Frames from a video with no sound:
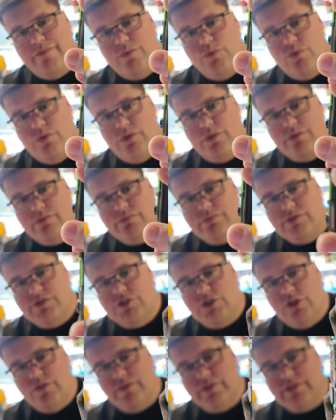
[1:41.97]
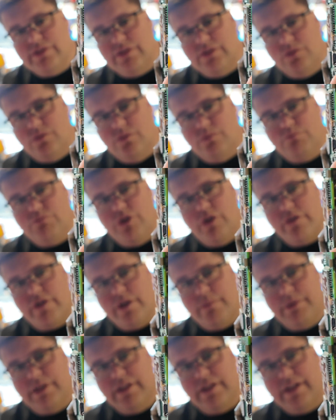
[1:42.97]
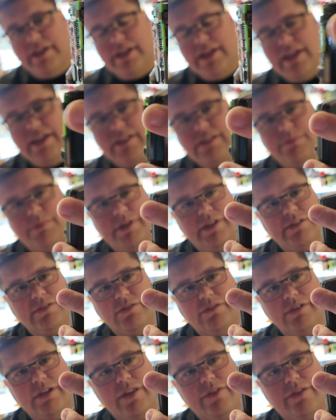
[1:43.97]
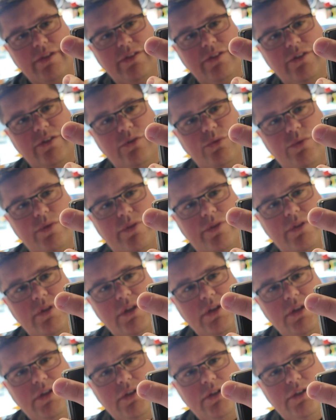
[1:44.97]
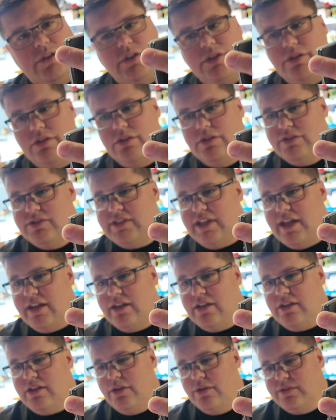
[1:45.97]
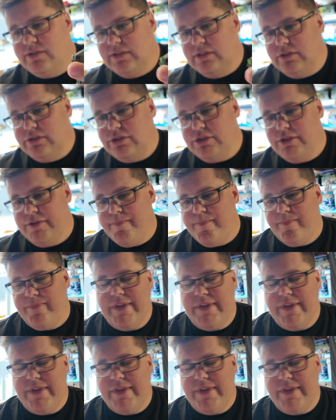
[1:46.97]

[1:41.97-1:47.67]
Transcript: for servicing or programming it, I guess, but it's got nothing to do with standard usage.